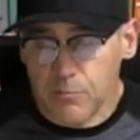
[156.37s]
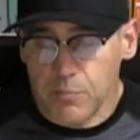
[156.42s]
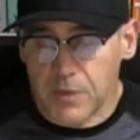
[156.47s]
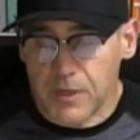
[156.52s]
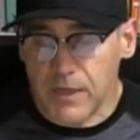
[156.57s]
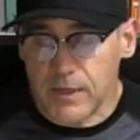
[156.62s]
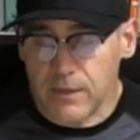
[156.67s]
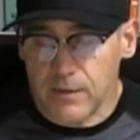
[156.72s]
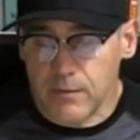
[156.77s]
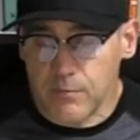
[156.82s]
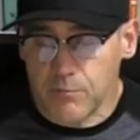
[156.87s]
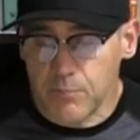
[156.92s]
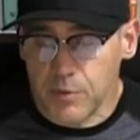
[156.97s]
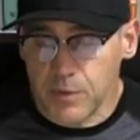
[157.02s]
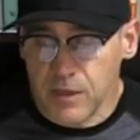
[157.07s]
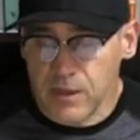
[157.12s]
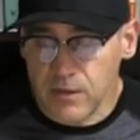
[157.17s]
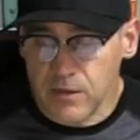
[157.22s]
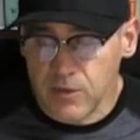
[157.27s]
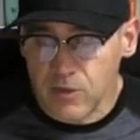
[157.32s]
but
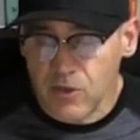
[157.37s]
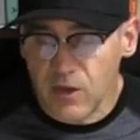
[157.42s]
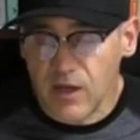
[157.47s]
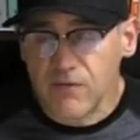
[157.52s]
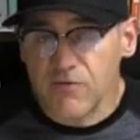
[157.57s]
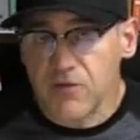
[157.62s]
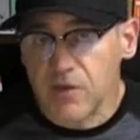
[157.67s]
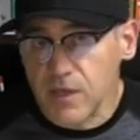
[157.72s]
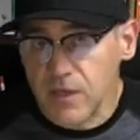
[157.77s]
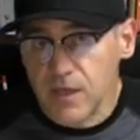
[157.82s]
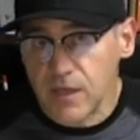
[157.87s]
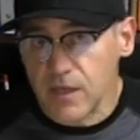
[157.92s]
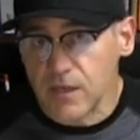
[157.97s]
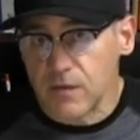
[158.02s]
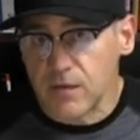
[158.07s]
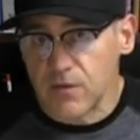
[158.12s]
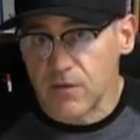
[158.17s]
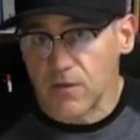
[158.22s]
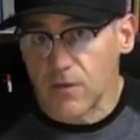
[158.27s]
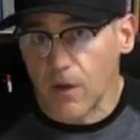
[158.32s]
you have to
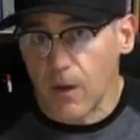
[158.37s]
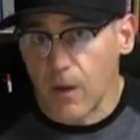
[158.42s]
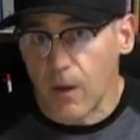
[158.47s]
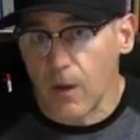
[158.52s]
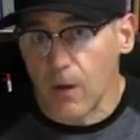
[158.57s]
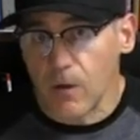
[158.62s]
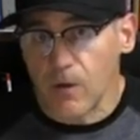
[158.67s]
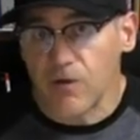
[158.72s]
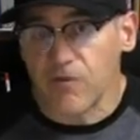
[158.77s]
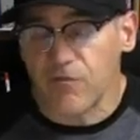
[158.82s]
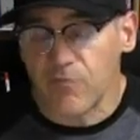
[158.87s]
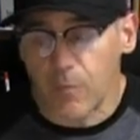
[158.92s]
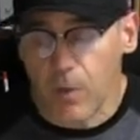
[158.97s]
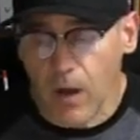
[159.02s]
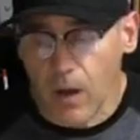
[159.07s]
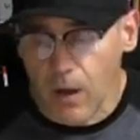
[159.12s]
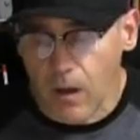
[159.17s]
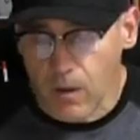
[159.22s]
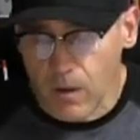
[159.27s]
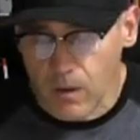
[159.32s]
get to the heart of
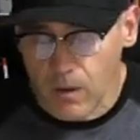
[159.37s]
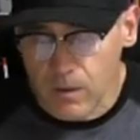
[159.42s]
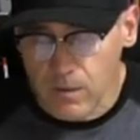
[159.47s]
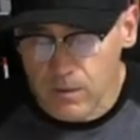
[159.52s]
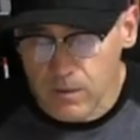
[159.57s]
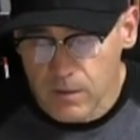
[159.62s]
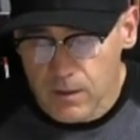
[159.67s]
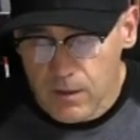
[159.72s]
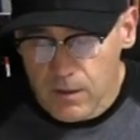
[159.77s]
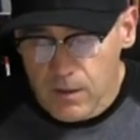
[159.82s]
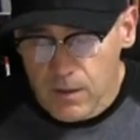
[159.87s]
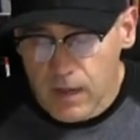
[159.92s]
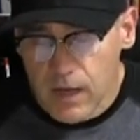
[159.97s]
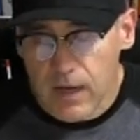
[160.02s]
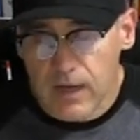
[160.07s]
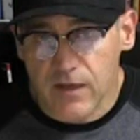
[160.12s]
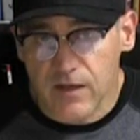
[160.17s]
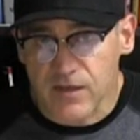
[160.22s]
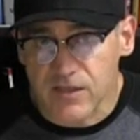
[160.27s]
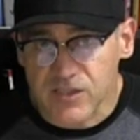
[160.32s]
Paul
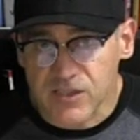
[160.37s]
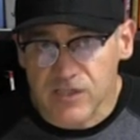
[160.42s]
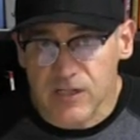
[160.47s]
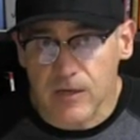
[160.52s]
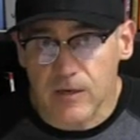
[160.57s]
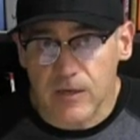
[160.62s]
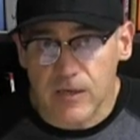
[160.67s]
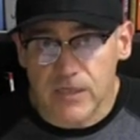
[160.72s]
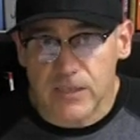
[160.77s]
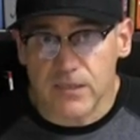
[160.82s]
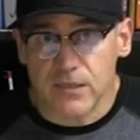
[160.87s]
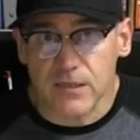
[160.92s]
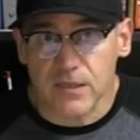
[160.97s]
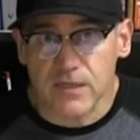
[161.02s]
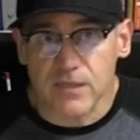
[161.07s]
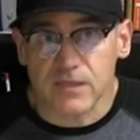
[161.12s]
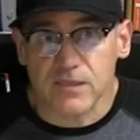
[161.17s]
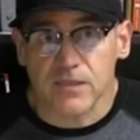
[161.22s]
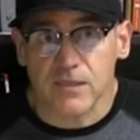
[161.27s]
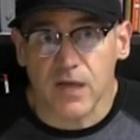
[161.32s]
and the
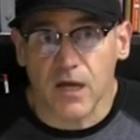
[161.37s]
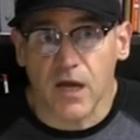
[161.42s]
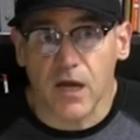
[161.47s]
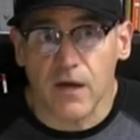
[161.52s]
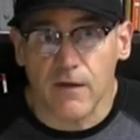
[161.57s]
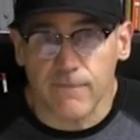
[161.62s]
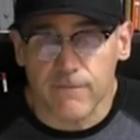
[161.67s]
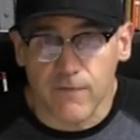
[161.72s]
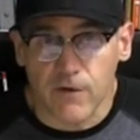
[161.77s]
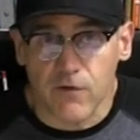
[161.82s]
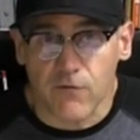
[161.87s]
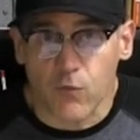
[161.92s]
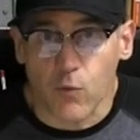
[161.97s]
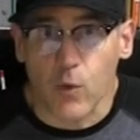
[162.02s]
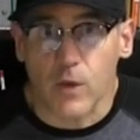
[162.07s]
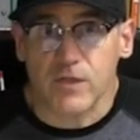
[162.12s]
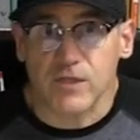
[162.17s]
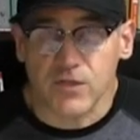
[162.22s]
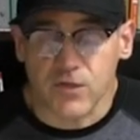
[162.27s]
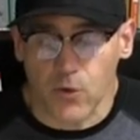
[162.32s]
seriousness of
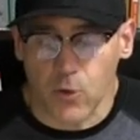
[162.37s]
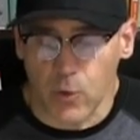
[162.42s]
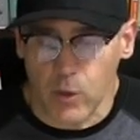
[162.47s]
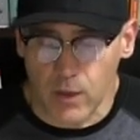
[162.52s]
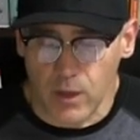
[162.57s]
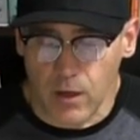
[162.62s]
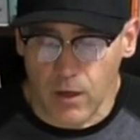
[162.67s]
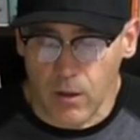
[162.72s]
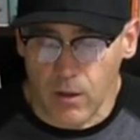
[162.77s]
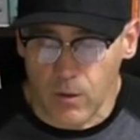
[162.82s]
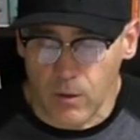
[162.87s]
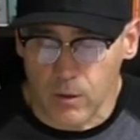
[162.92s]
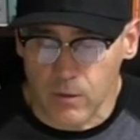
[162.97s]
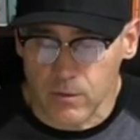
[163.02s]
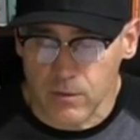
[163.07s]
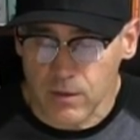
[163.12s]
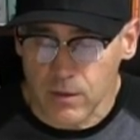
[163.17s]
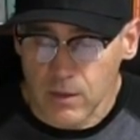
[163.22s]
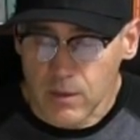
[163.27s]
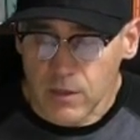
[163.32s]
what's going
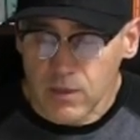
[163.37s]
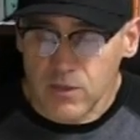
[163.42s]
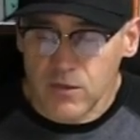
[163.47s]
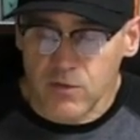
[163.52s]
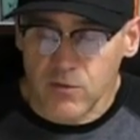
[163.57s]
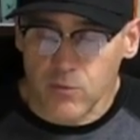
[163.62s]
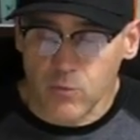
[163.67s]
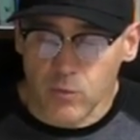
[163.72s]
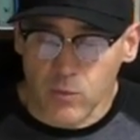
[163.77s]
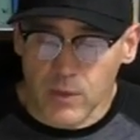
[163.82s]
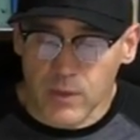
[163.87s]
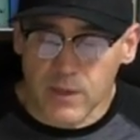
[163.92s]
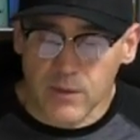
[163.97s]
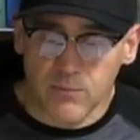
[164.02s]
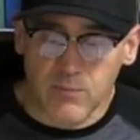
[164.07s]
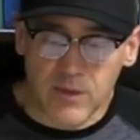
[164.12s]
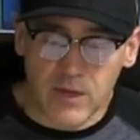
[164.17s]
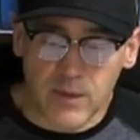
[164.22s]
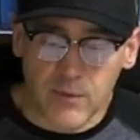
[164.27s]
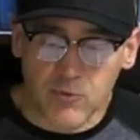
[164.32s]
on to
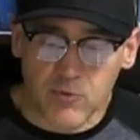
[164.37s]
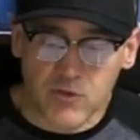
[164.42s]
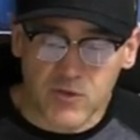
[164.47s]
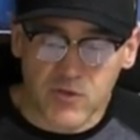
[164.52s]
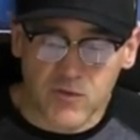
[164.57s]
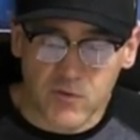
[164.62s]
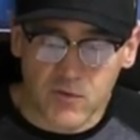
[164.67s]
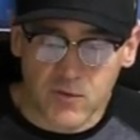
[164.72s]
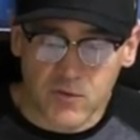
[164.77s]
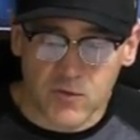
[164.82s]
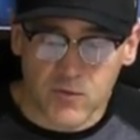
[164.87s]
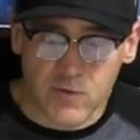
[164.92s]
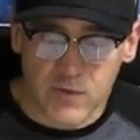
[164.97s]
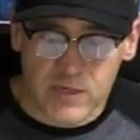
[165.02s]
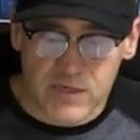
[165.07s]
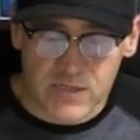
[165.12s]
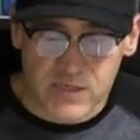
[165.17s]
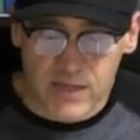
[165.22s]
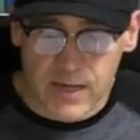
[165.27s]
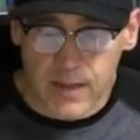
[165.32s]
really be able to
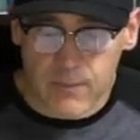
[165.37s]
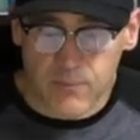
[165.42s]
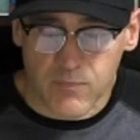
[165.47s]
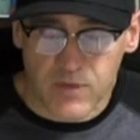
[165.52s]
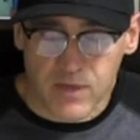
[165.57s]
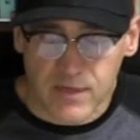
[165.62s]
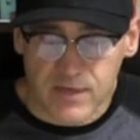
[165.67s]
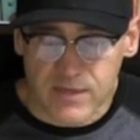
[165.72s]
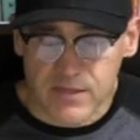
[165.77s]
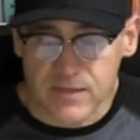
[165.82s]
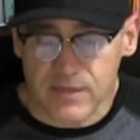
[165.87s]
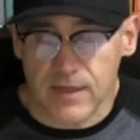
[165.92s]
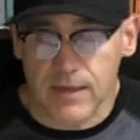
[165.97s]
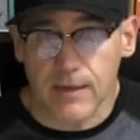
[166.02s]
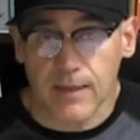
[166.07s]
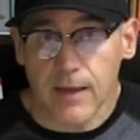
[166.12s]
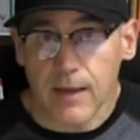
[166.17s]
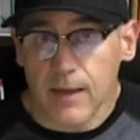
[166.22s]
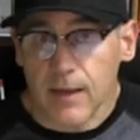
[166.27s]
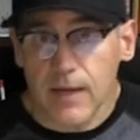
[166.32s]
accept this,
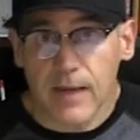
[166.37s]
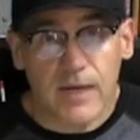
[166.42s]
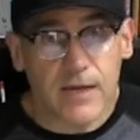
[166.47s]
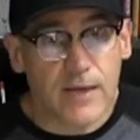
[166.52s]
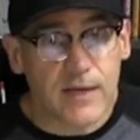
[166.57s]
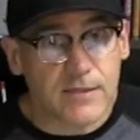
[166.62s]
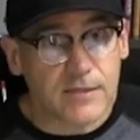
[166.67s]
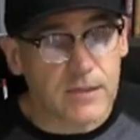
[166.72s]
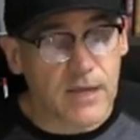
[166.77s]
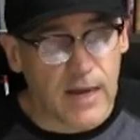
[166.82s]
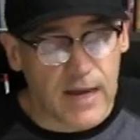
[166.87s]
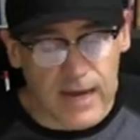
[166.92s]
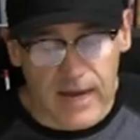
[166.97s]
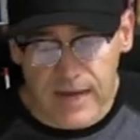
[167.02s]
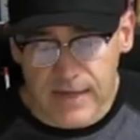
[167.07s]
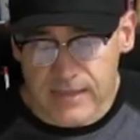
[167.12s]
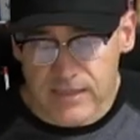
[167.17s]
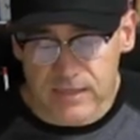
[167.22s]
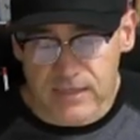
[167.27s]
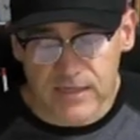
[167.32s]
that he doesn't
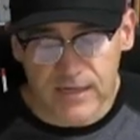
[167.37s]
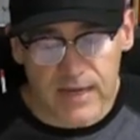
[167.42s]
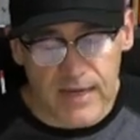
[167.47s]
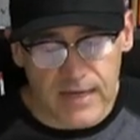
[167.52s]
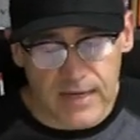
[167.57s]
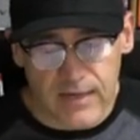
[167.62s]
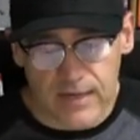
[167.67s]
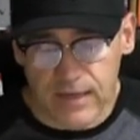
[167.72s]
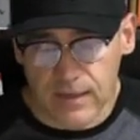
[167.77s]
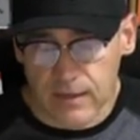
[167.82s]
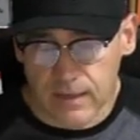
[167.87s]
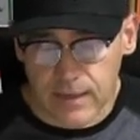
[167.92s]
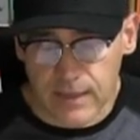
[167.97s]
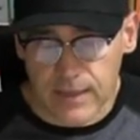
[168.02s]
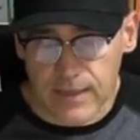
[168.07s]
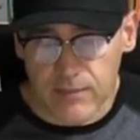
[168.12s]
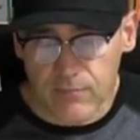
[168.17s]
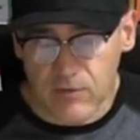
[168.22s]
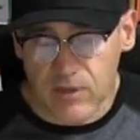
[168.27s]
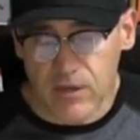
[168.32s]
hesitate in
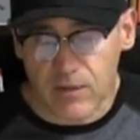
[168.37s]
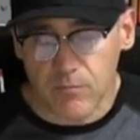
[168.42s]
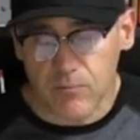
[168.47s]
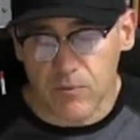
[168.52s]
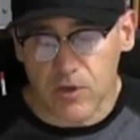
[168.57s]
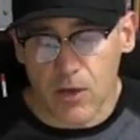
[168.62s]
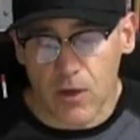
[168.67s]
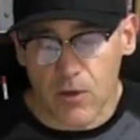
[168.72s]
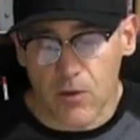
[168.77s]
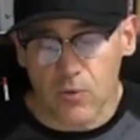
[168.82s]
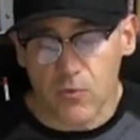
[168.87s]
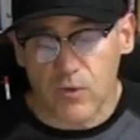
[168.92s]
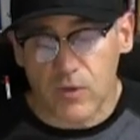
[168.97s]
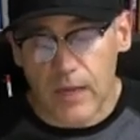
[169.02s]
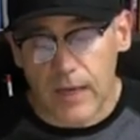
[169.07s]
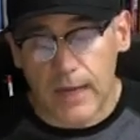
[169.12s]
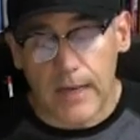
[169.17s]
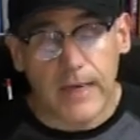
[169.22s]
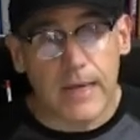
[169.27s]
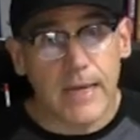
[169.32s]
letting them know
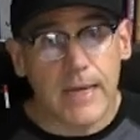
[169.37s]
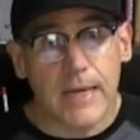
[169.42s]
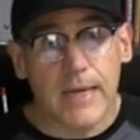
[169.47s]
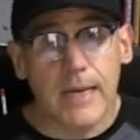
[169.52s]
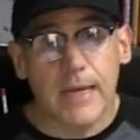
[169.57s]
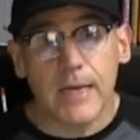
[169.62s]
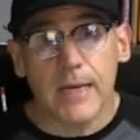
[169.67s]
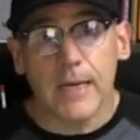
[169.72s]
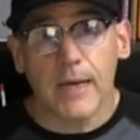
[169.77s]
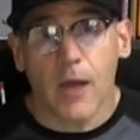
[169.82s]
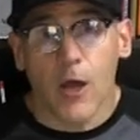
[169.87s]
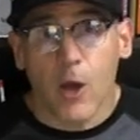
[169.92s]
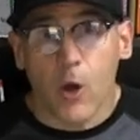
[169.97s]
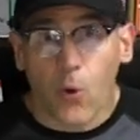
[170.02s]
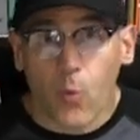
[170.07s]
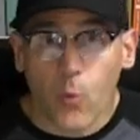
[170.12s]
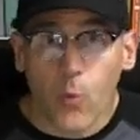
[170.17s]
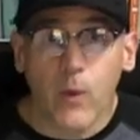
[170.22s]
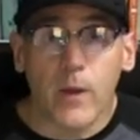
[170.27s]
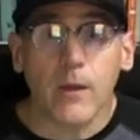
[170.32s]
that he
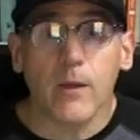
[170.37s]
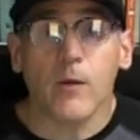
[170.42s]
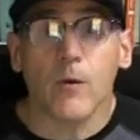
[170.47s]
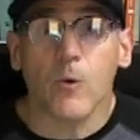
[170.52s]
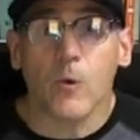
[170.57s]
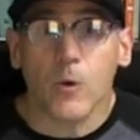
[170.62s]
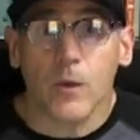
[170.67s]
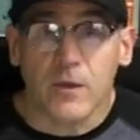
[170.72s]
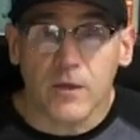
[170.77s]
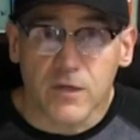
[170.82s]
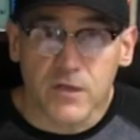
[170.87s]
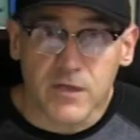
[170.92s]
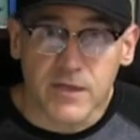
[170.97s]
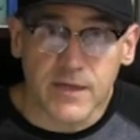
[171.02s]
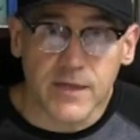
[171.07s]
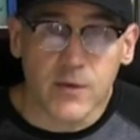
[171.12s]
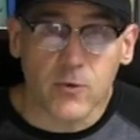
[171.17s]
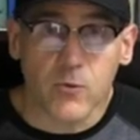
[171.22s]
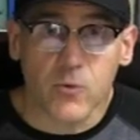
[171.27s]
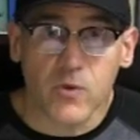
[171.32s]
will
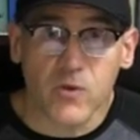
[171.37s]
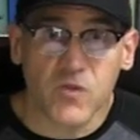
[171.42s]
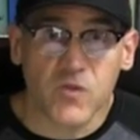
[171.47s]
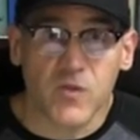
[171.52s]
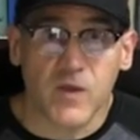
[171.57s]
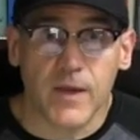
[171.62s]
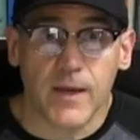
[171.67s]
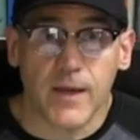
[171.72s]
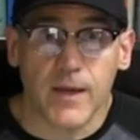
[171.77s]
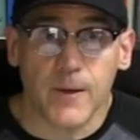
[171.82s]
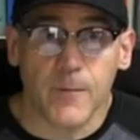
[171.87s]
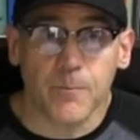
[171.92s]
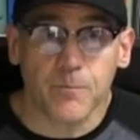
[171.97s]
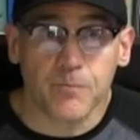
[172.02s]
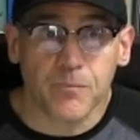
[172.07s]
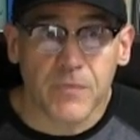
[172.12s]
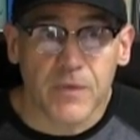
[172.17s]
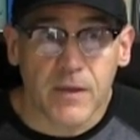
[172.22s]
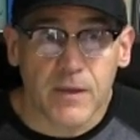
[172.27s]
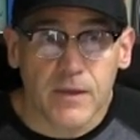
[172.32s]
deal with
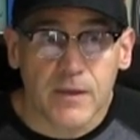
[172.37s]
them